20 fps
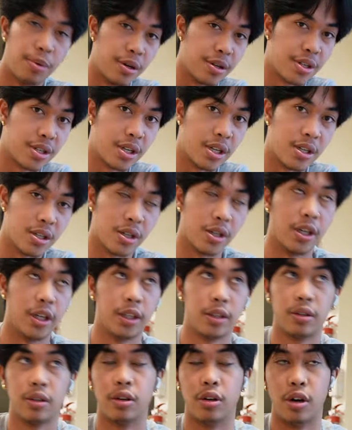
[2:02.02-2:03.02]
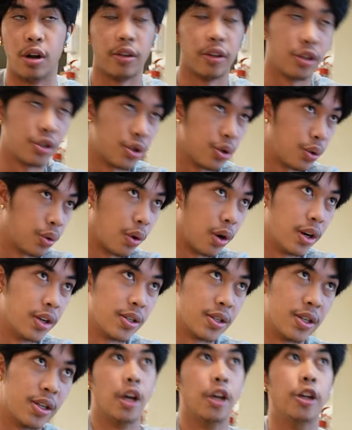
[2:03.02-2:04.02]
bit of seasoning, nothing too
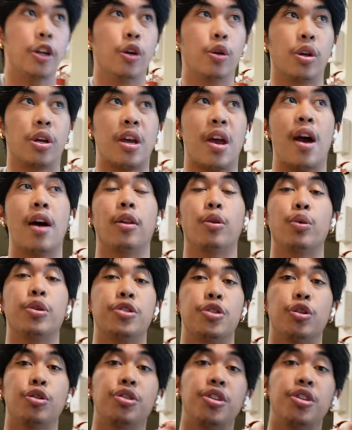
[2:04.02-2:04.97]
crazy, and you know the calories are